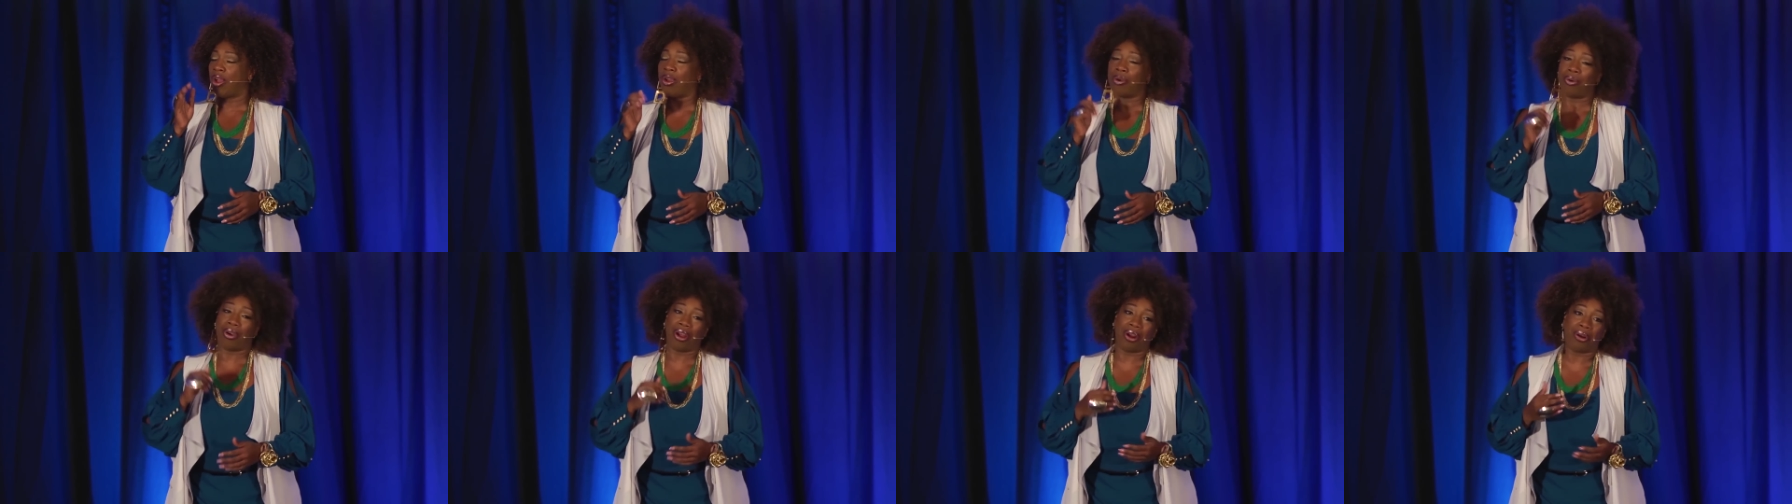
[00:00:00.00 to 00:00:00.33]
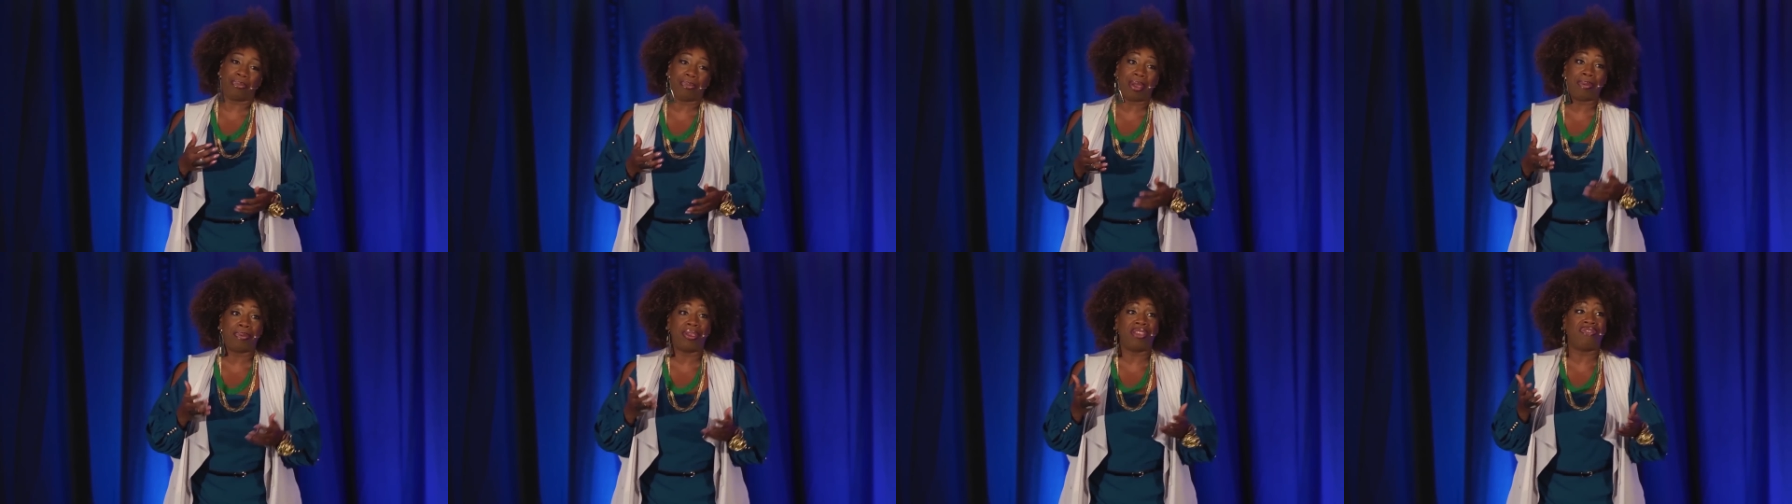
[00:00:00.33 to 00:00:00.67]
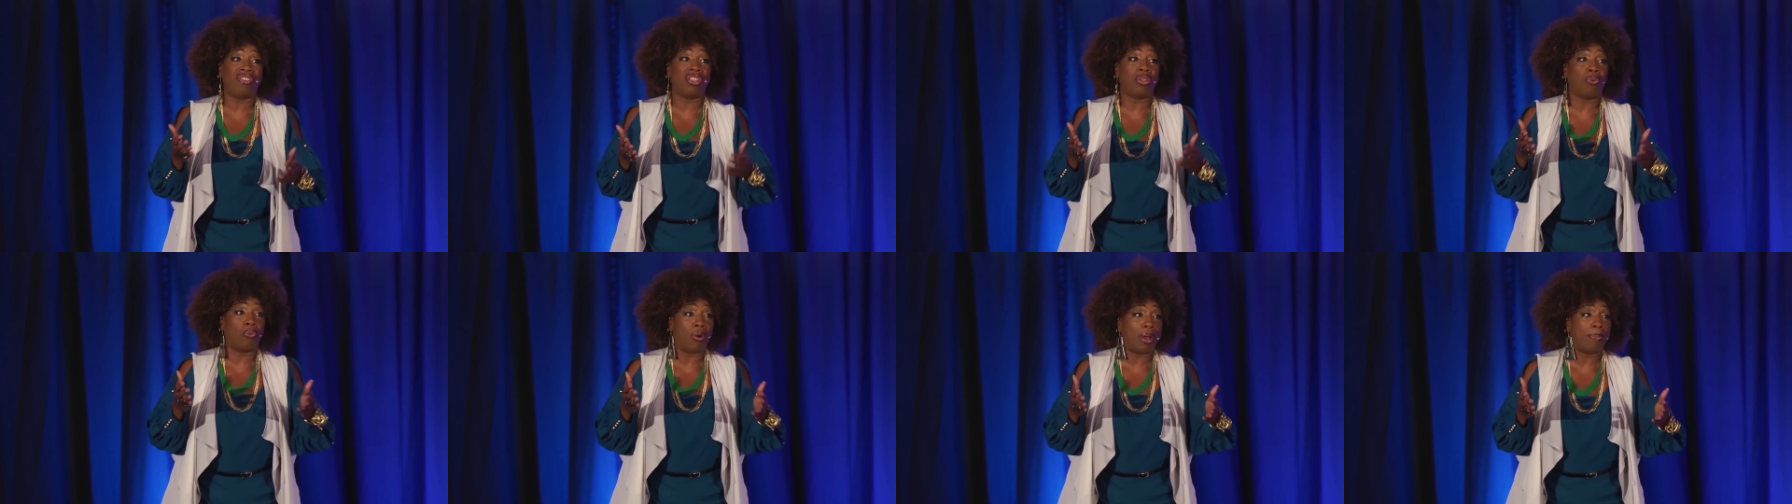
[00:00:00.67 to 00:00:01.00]
or maybe
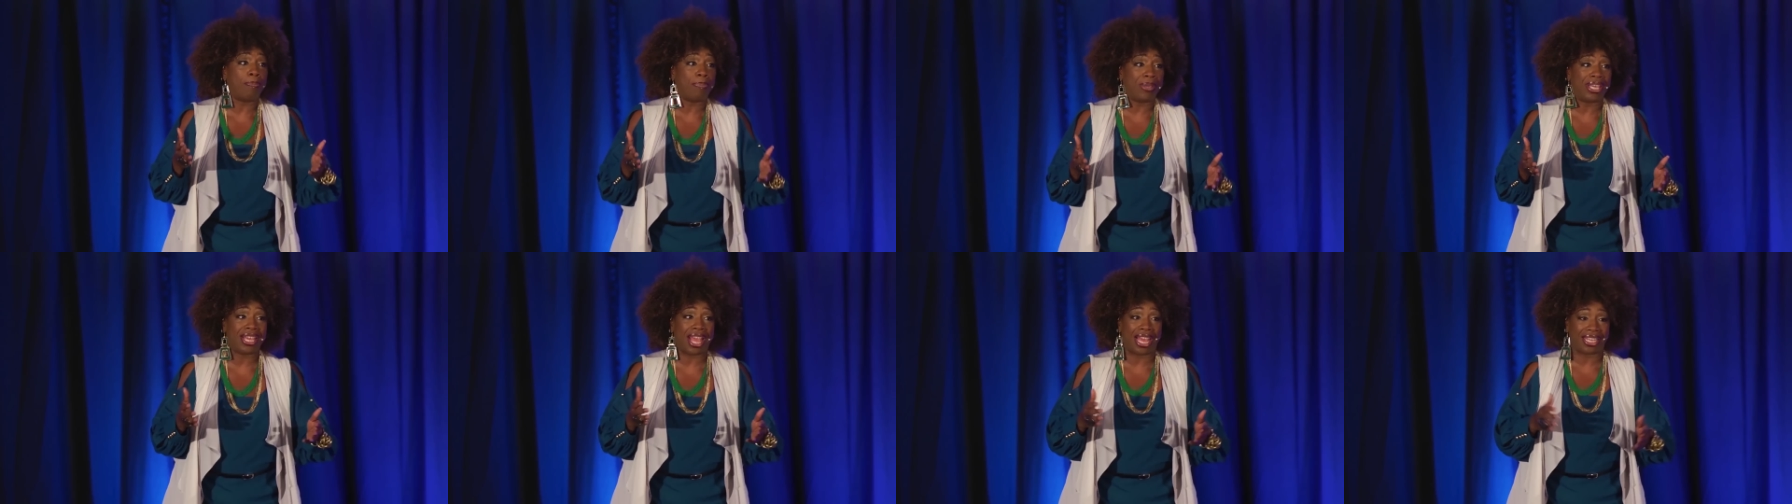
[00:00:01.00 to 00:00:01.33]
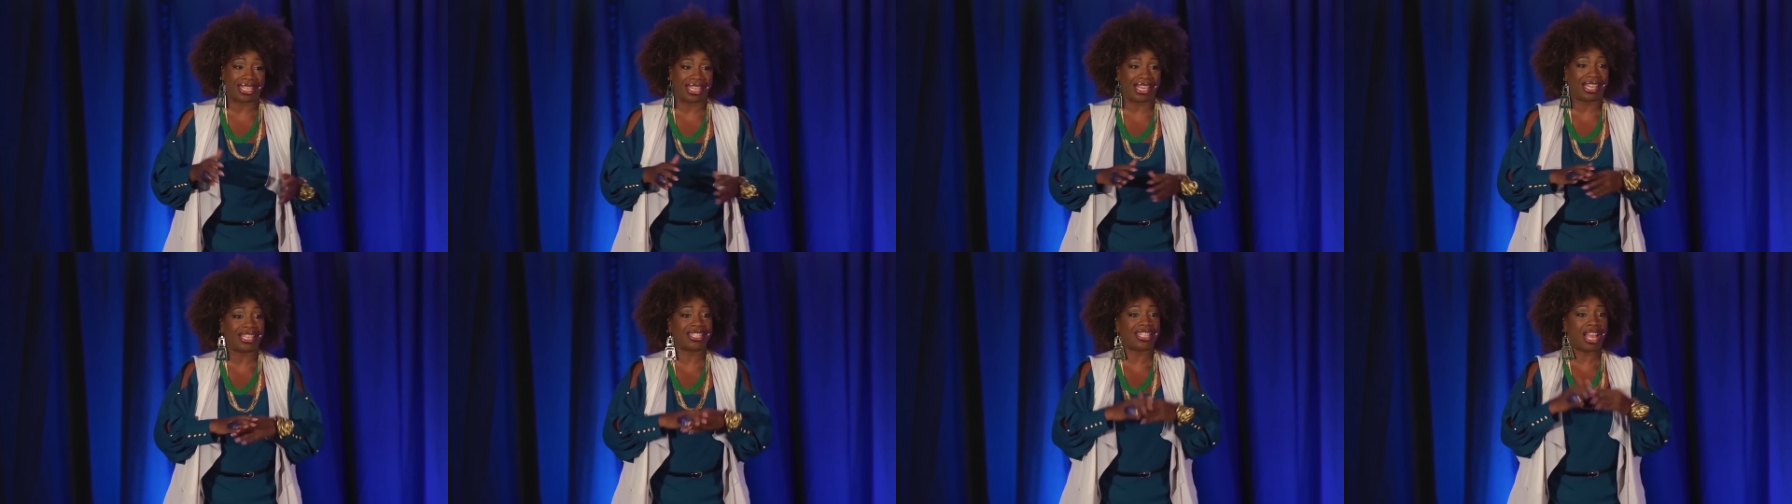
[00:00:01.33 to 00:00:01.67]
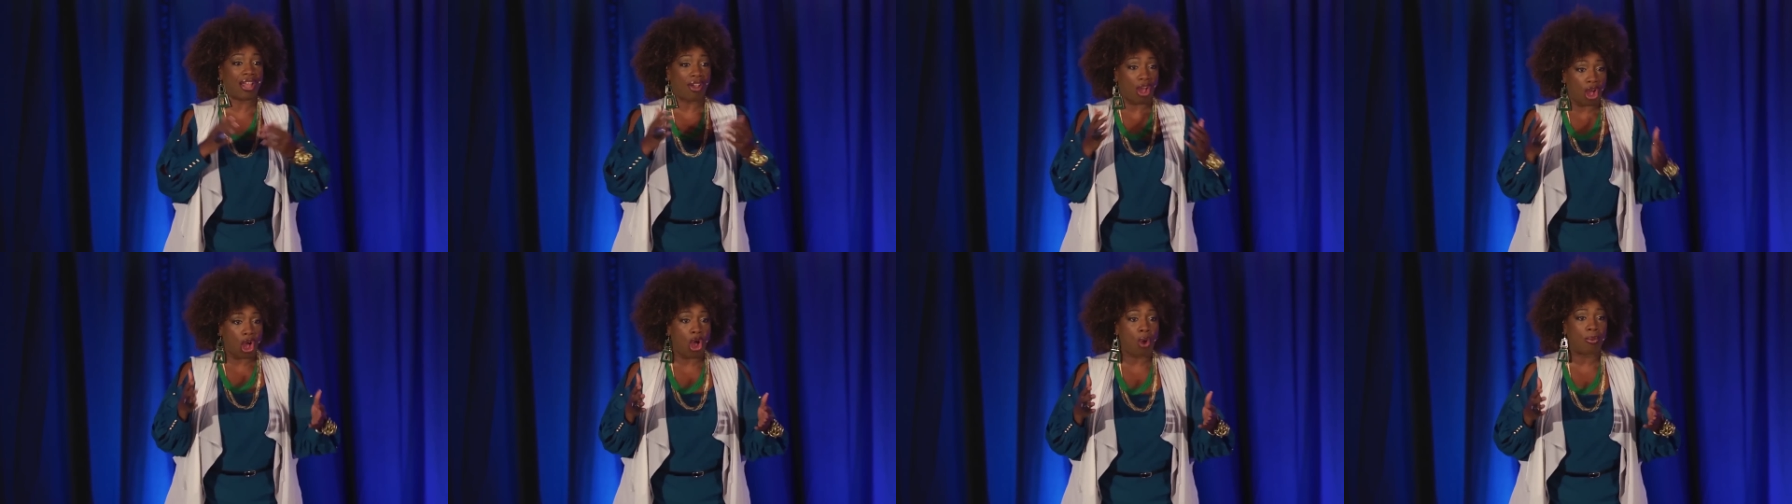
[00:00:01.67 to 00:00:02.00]
even the one B I get, because
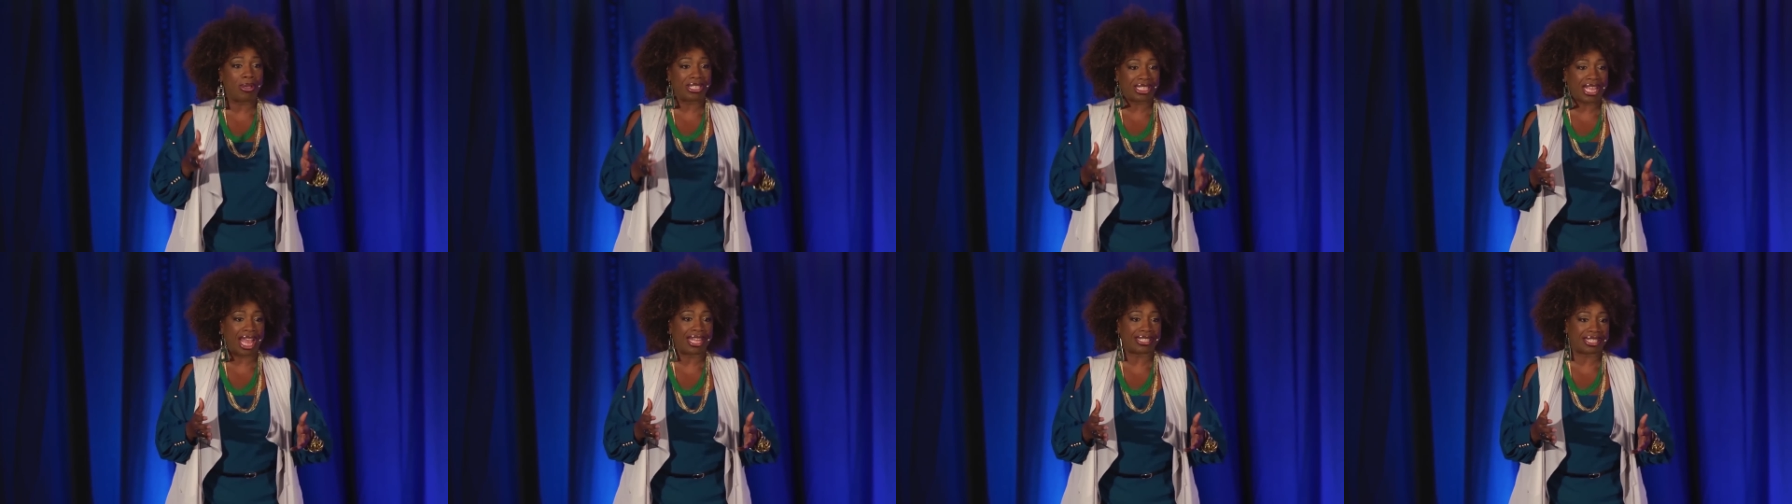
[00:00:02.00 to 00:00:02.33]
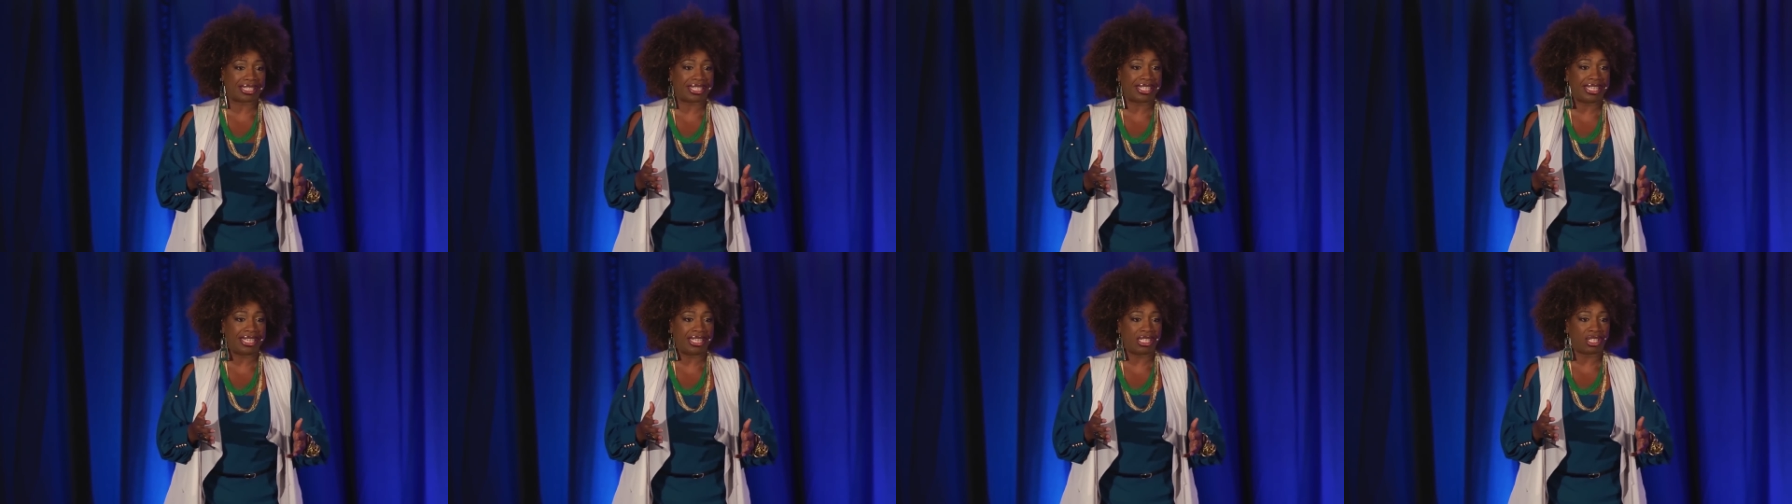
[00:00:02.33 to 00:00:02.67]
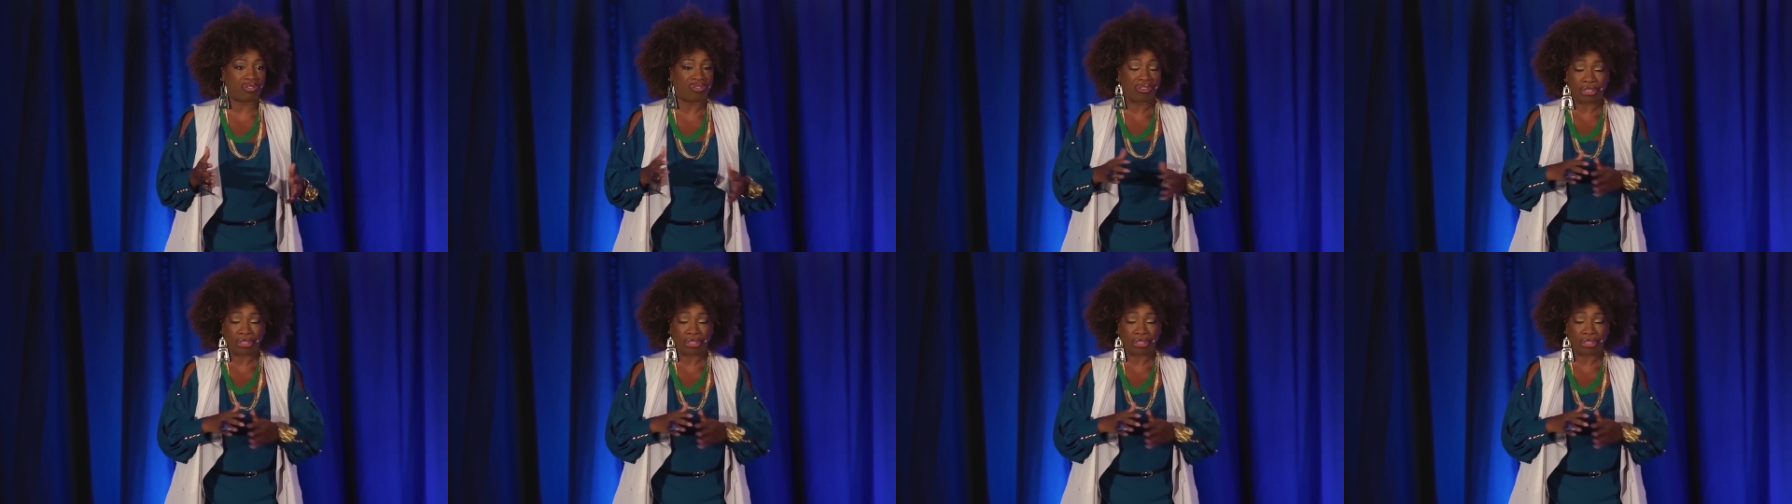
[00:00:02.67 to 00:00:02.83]
I always got C's.